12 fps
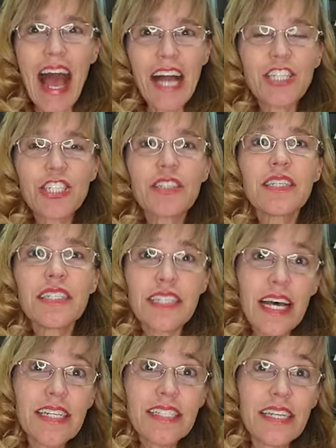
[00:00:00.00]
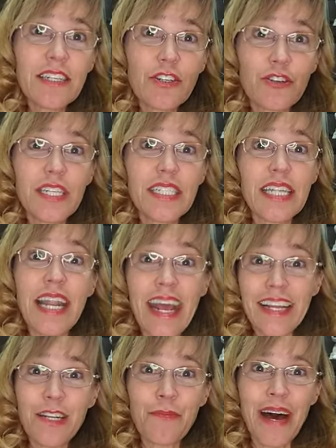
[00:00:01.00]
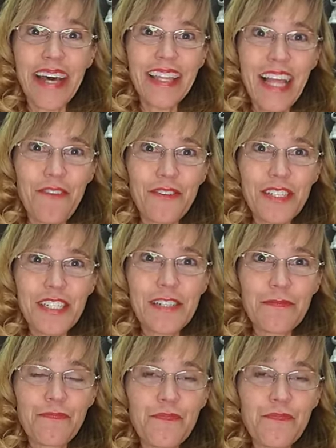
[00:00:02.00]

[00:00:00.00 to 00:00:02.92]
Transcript: actually does increase anandamide levels.